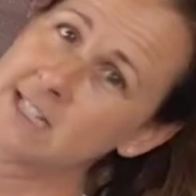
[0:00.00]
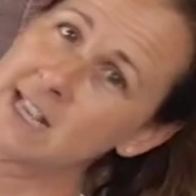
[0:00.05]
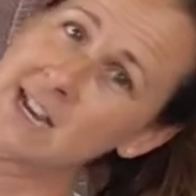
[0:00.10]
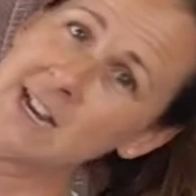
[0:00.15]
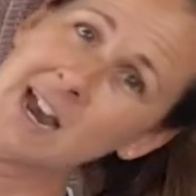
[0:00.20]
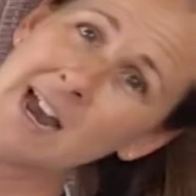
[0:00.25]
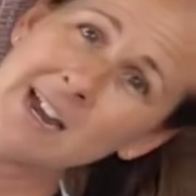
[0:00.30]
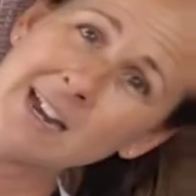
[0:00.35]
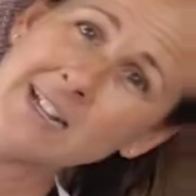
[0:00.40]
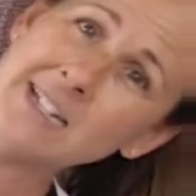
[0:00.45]
That
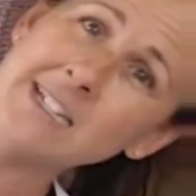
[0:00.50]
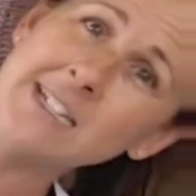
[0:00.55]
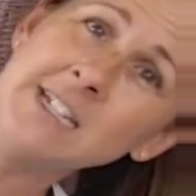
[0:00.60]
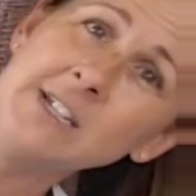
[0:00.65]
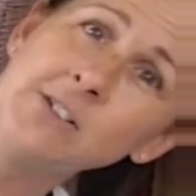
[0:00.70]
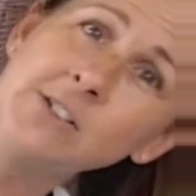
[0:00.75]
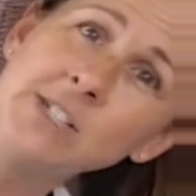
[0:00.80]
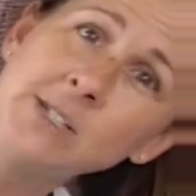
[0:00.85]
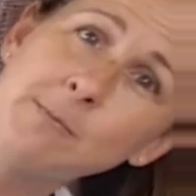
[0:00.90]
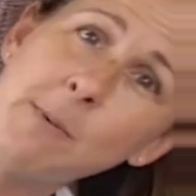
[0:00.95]
kind of
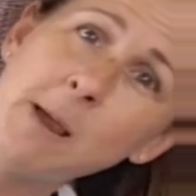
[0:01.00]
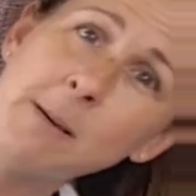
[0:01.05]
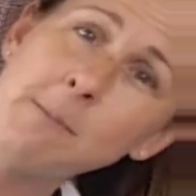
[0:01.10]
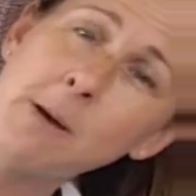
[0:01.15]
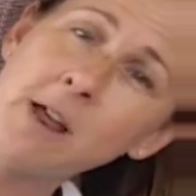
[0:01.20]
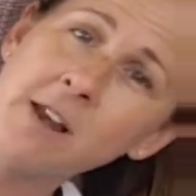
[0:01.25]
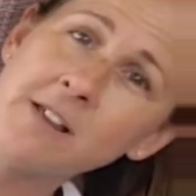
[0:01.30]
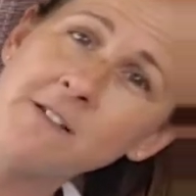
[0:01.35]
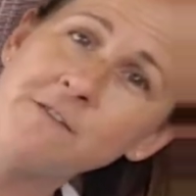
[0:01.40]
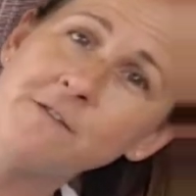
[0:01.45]
tilts my
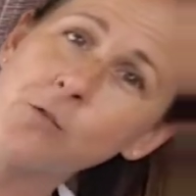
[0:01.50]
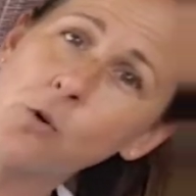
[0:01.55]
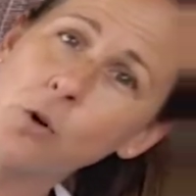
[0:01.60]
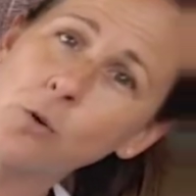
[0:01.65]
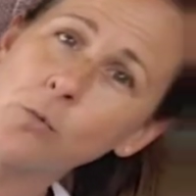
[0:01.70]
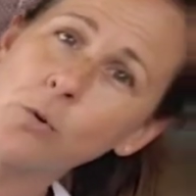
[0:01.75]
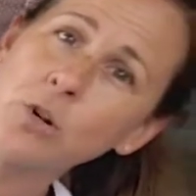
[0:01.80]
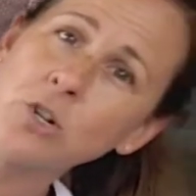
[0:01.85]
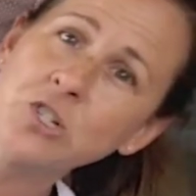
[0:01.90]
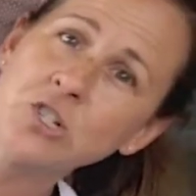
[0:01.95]
body
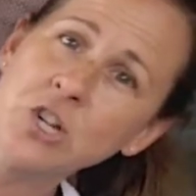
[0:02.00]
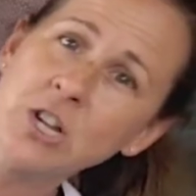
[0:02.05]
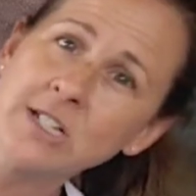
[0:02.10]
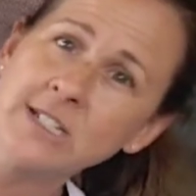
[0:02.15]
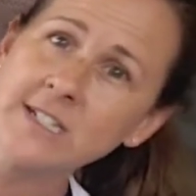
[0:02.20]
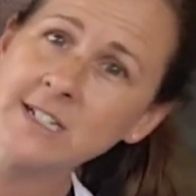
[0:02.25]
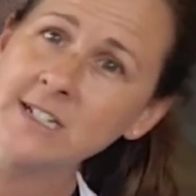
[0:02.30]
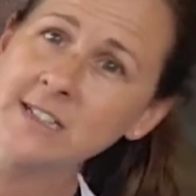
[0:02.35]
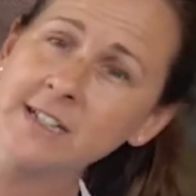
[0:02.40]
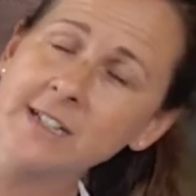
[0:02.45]
forward
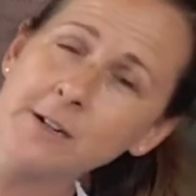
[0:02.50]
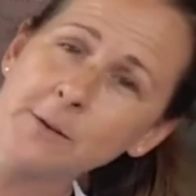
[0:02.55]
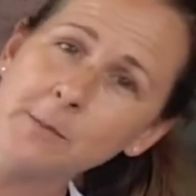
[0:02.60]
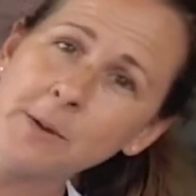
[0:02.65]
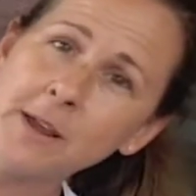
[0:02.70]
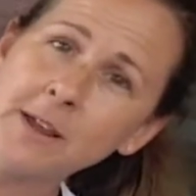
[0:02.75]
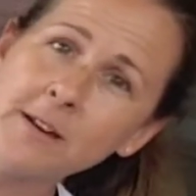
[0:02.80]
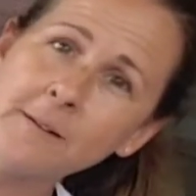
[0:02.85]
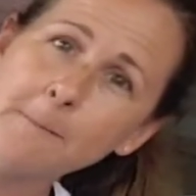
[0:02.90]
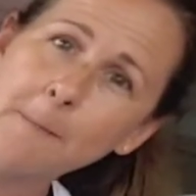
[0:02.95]
just a little
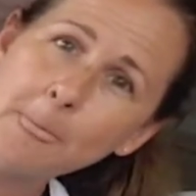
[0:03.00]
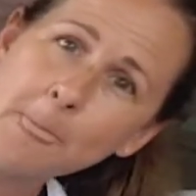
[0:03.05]
bit.